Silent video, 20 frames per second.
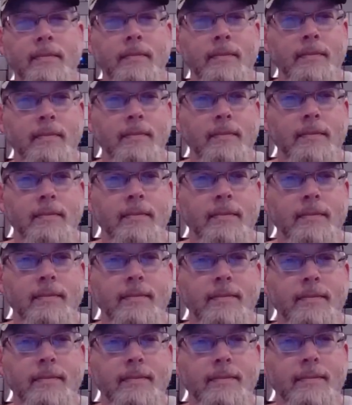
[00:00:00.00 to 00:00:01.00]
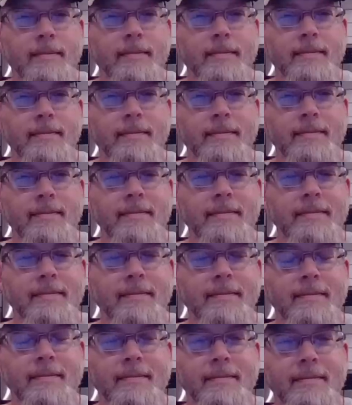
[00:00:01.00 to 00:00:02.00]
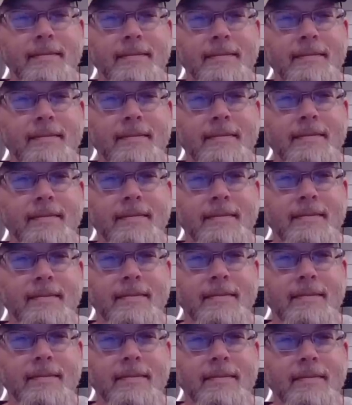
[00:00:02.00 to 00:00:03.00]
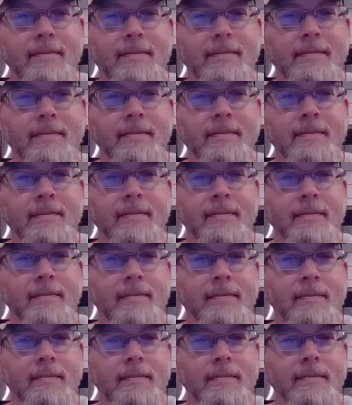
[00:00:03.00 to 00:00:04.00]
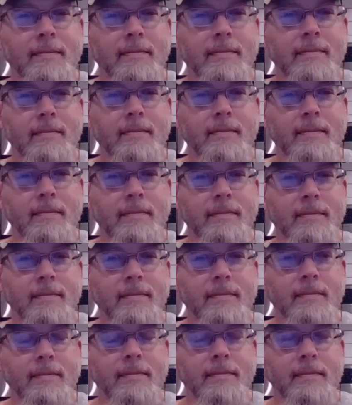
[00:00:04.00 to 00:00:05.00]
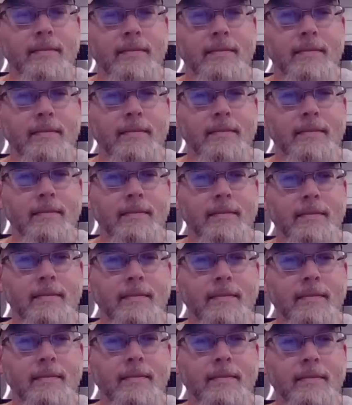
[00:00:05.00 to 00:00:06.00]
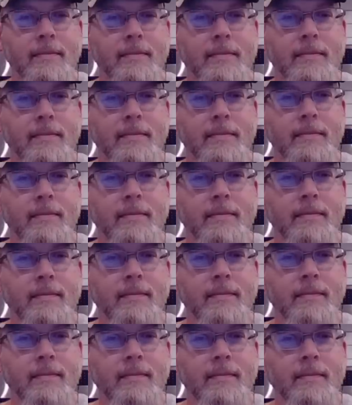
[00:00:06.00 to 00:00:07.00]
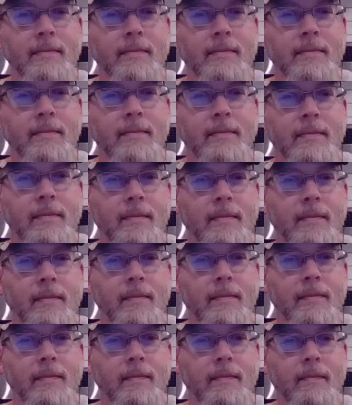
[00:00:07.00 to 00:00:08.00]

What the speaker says: (silent)